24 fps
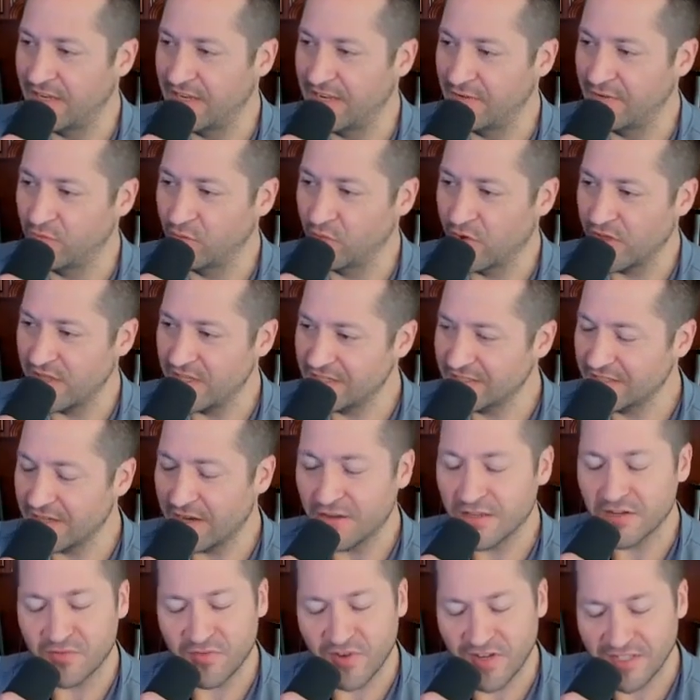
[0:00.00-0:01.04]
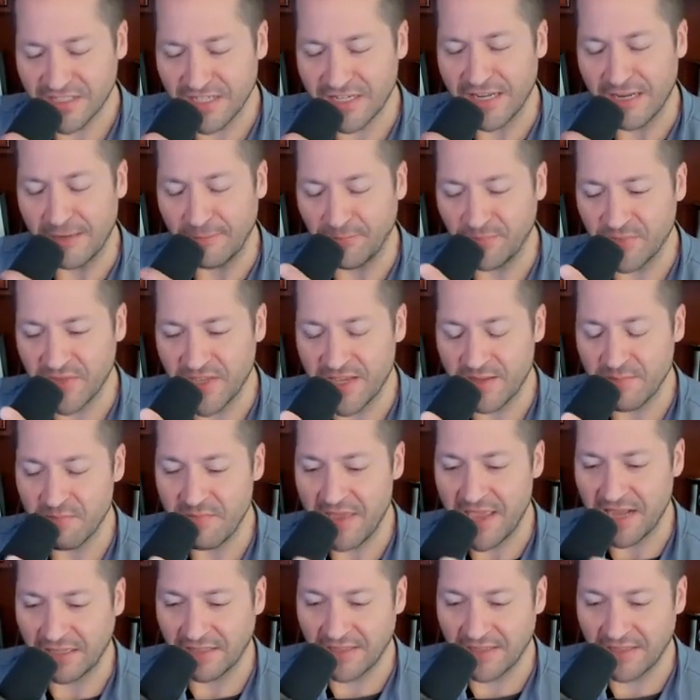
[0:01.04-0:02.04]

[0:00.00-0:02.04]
and it really started to resonate. It made a